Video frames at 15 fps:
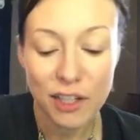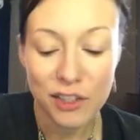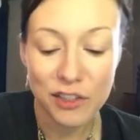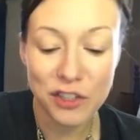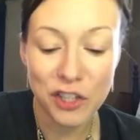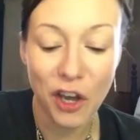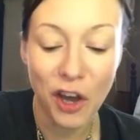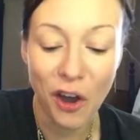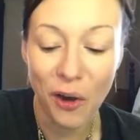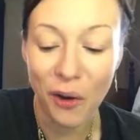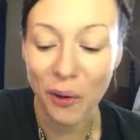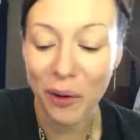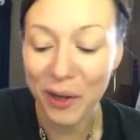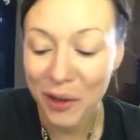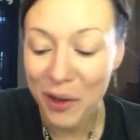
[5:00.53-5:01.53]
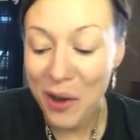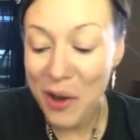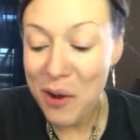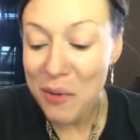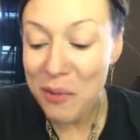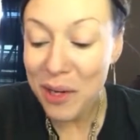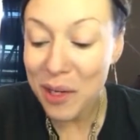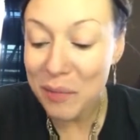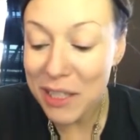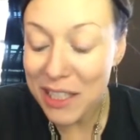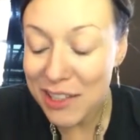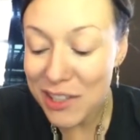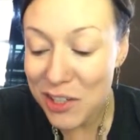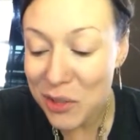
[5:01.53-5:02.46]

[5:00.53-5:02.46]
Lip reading: So what I'm gonna